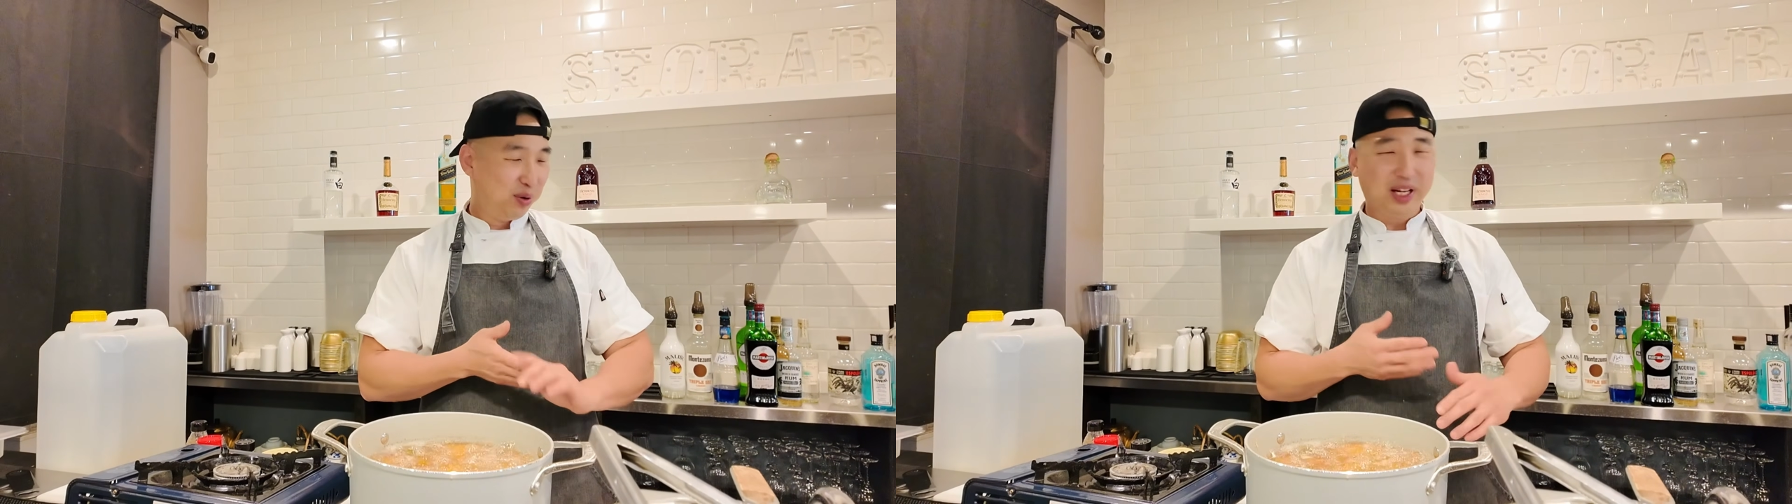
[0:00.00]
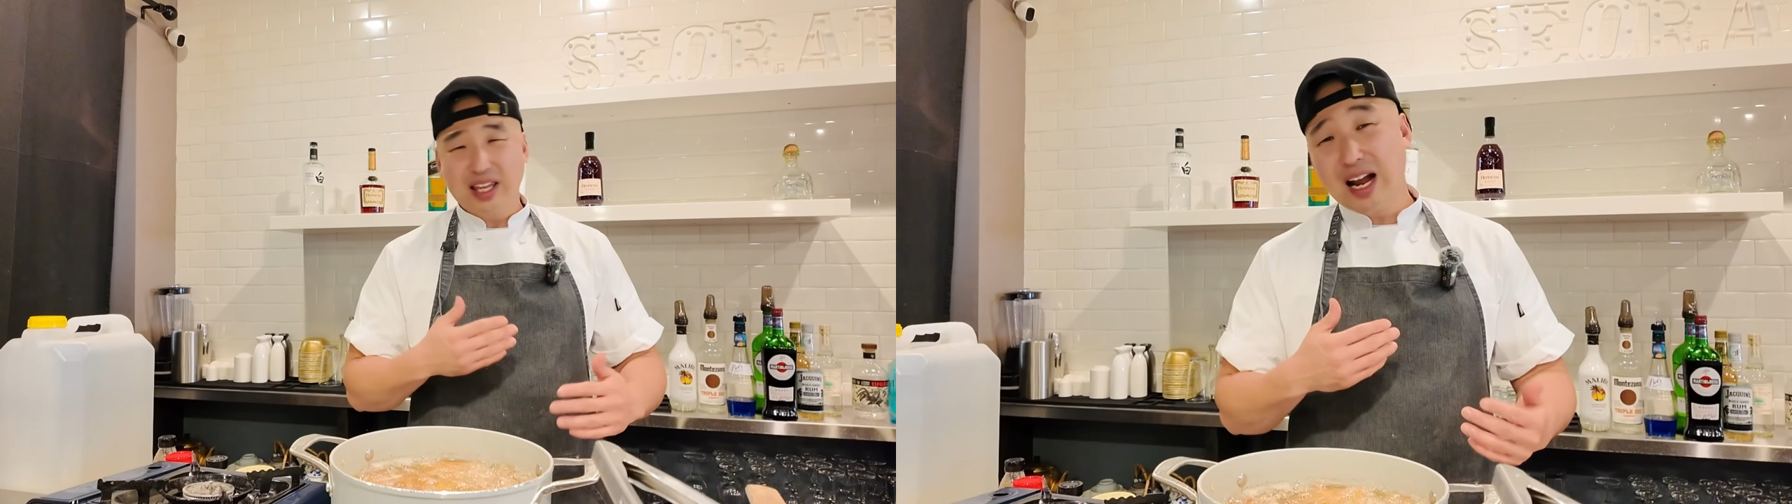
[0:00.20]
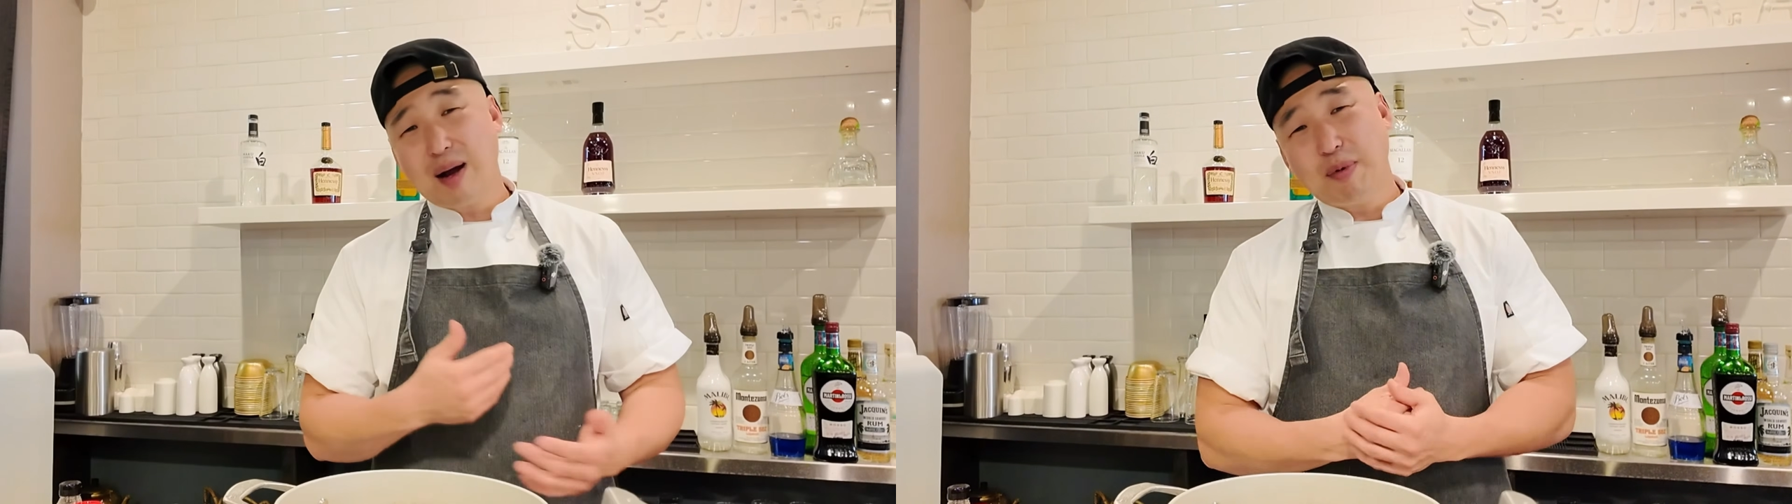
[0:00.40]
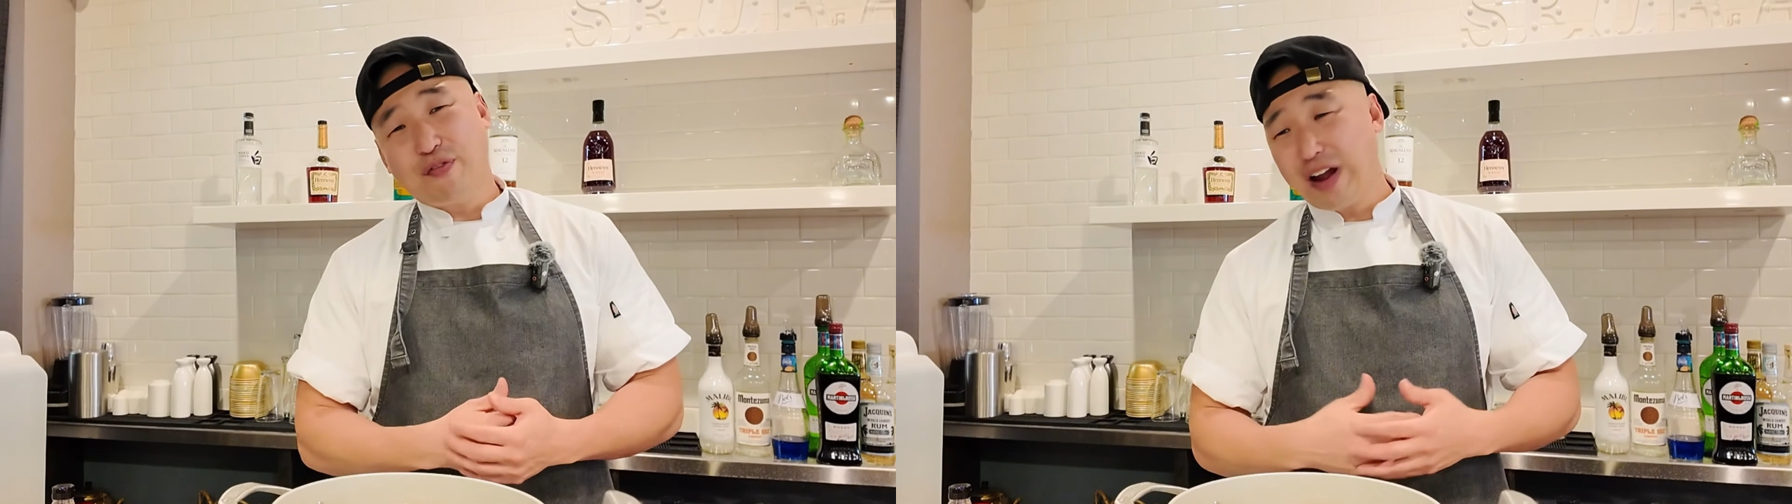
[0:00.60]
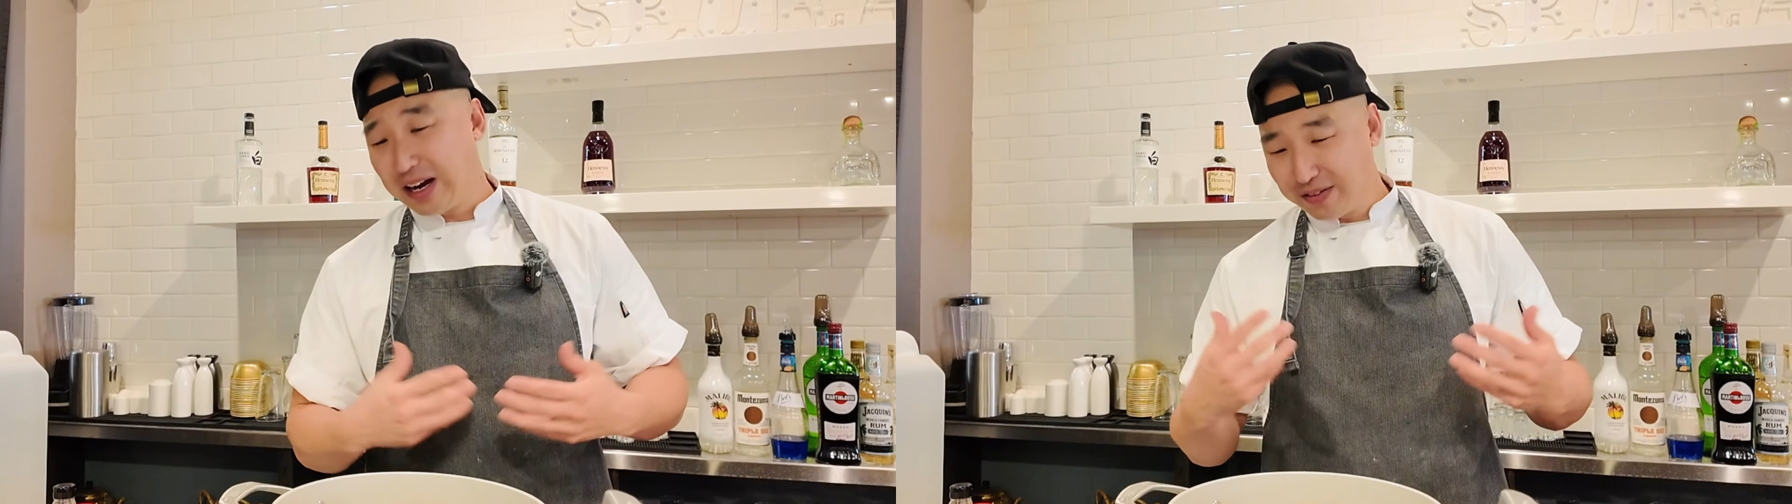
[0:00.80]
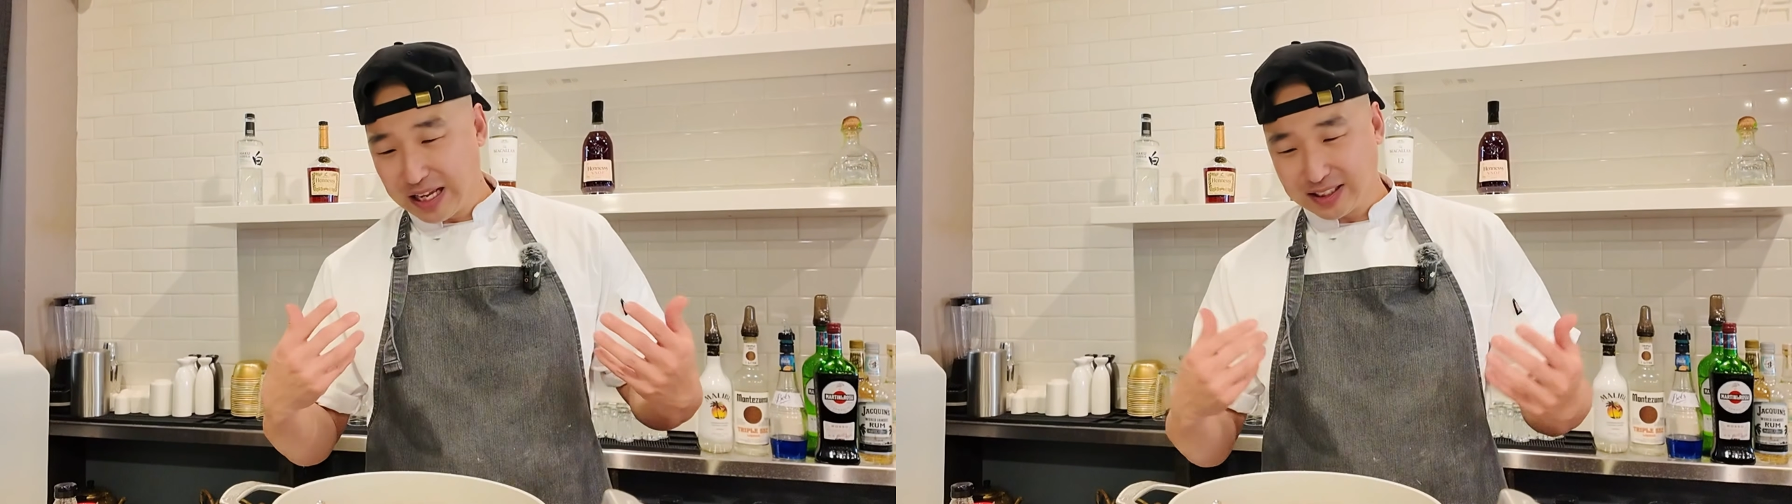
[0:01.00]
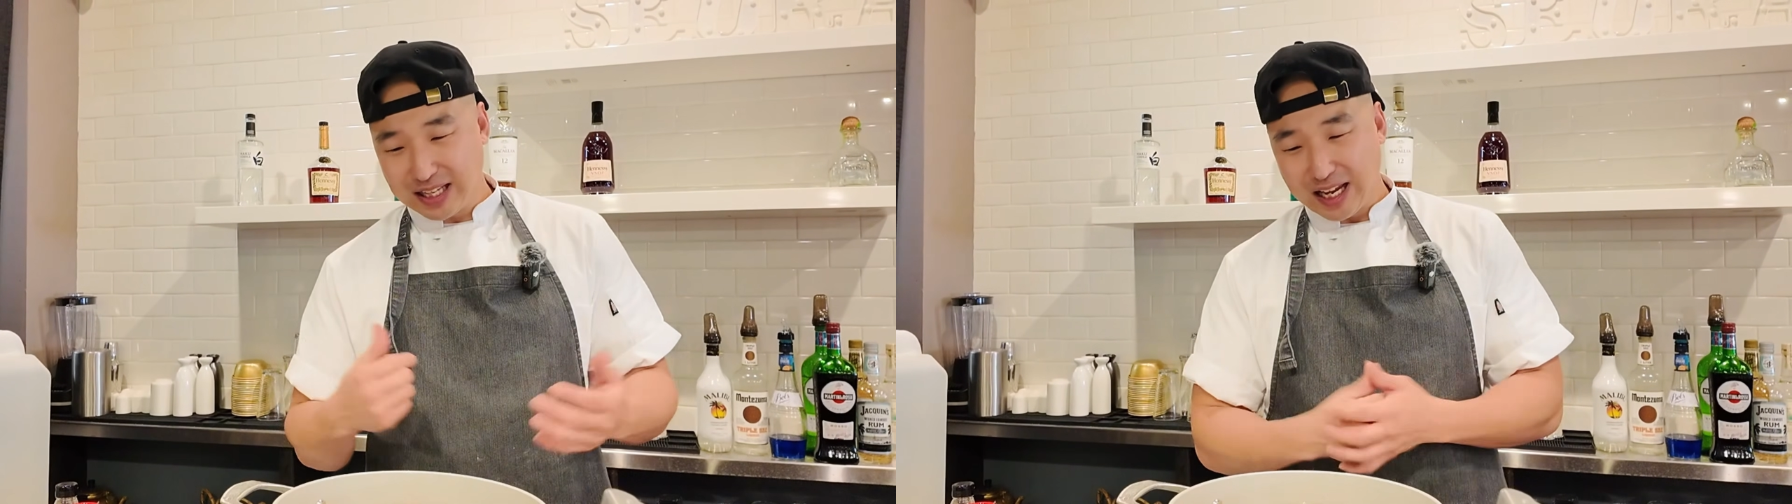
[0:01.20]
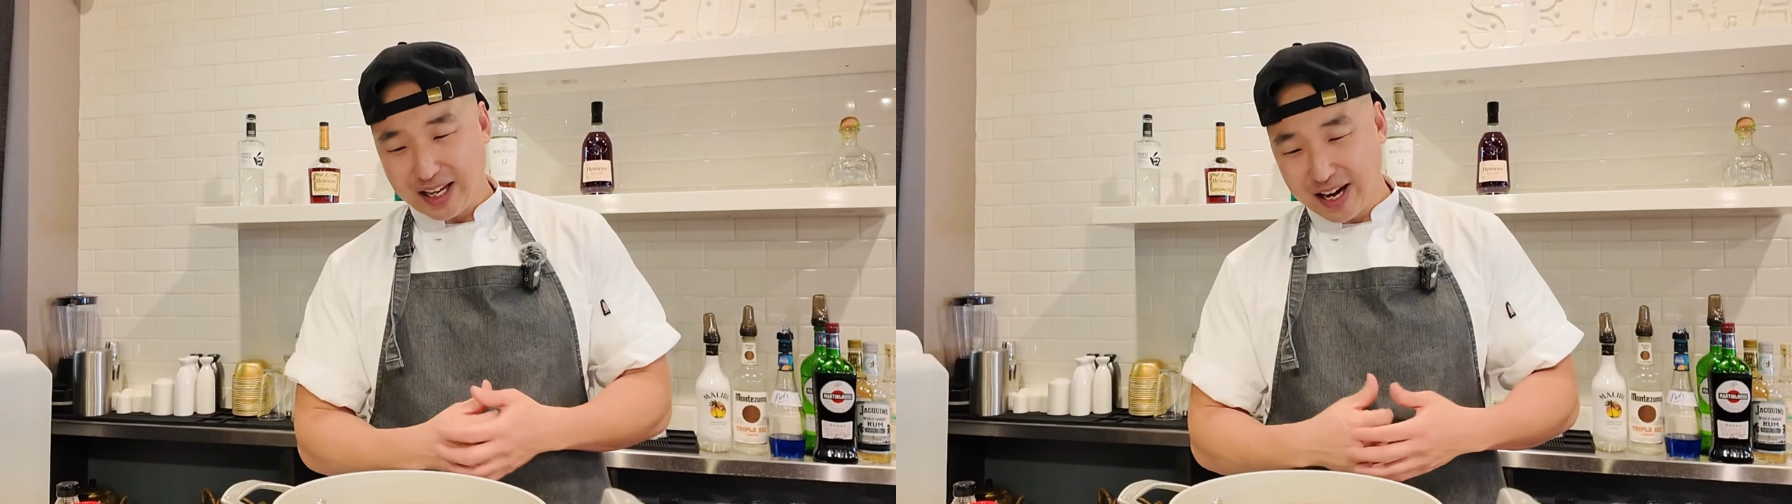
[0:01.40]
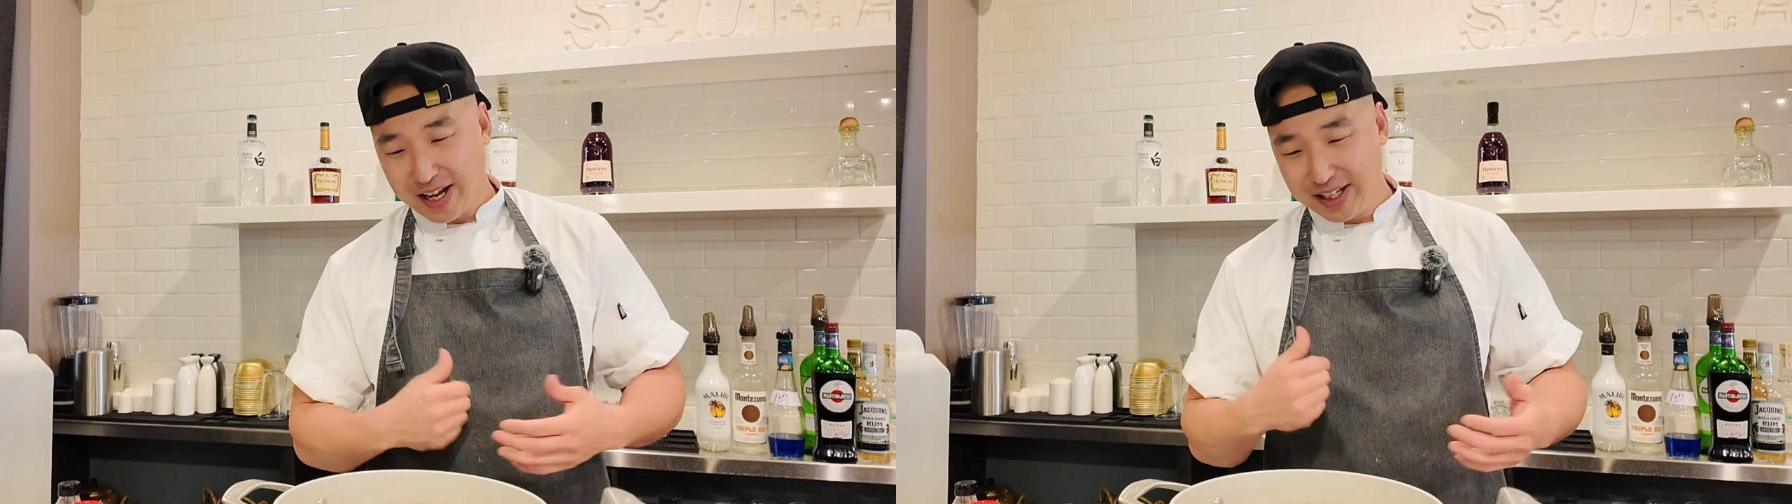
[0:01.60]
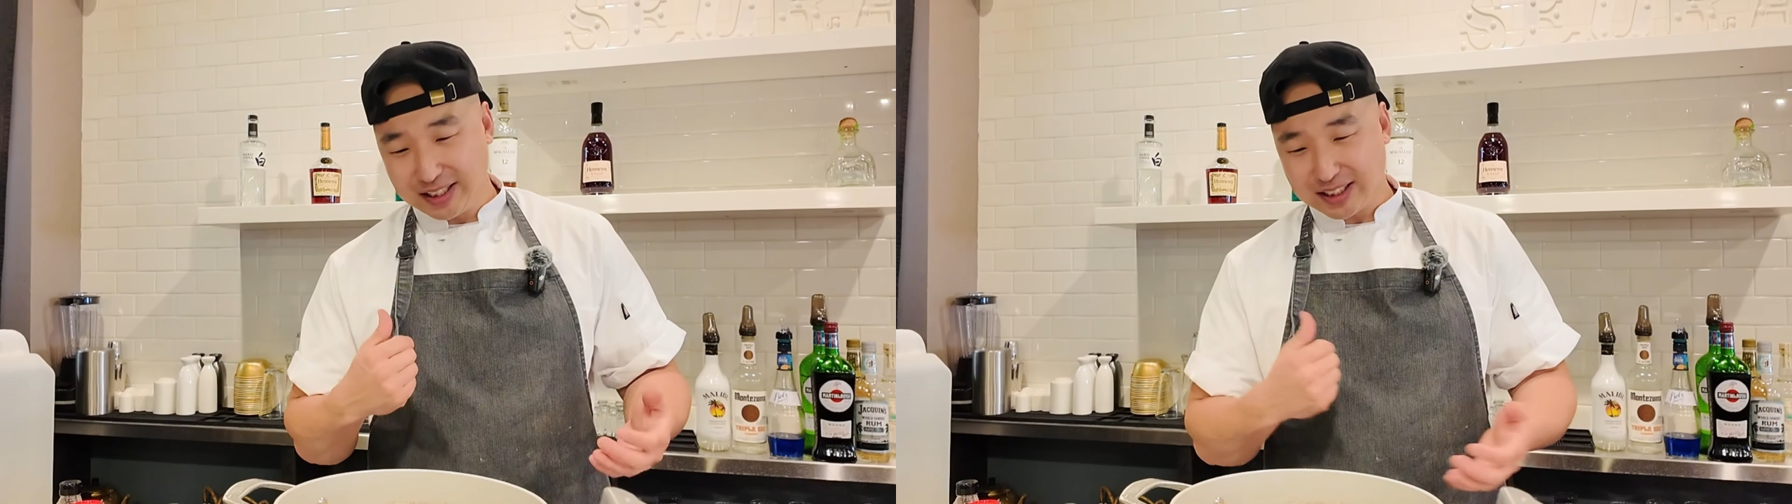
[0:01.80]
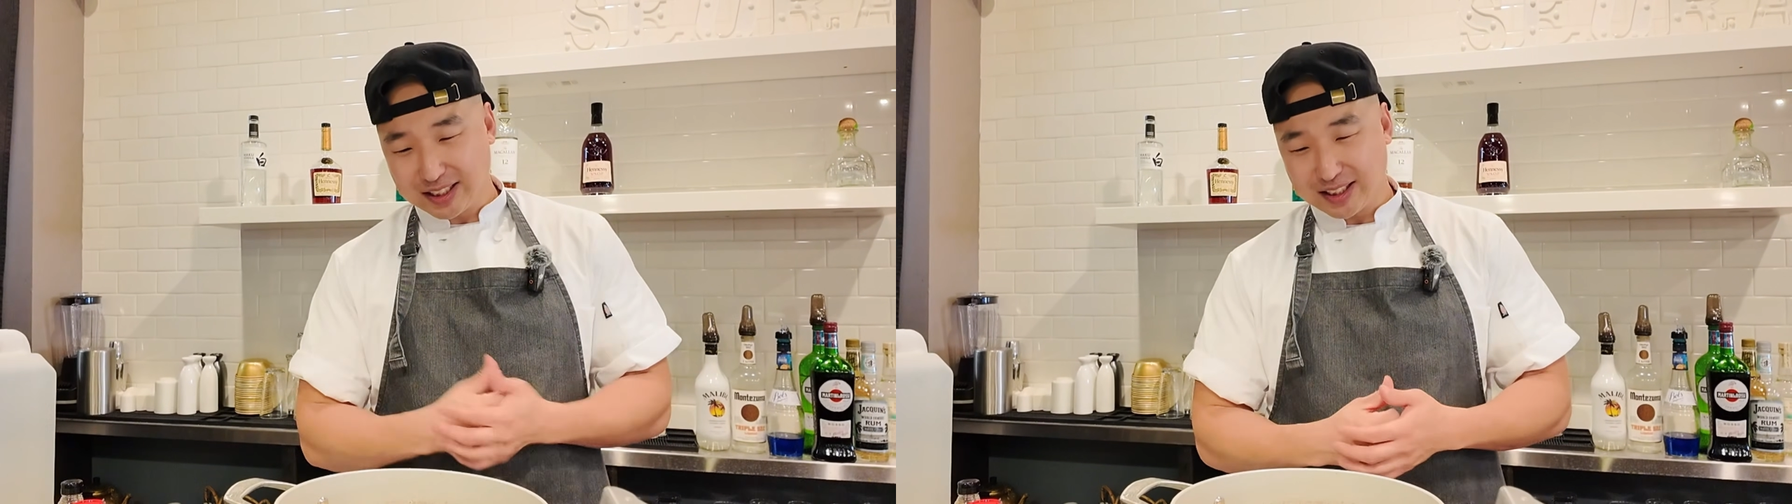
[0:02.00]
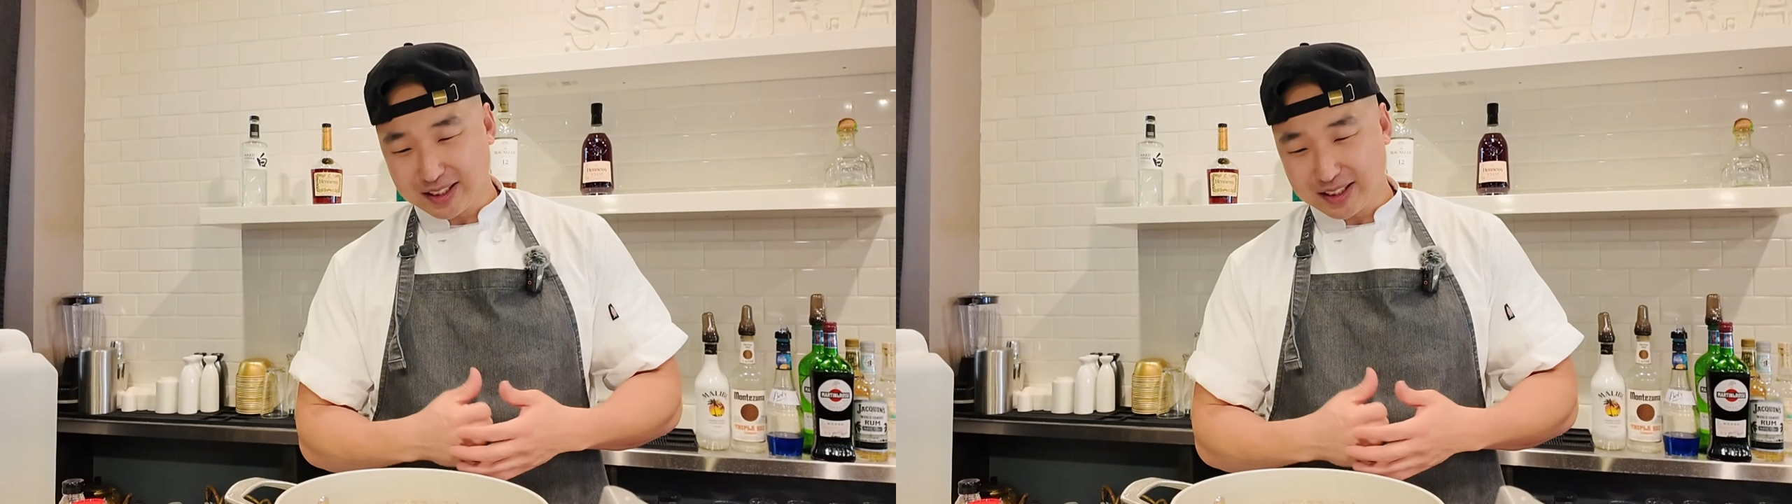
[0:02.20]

Only thing I'm a fan of that's naked is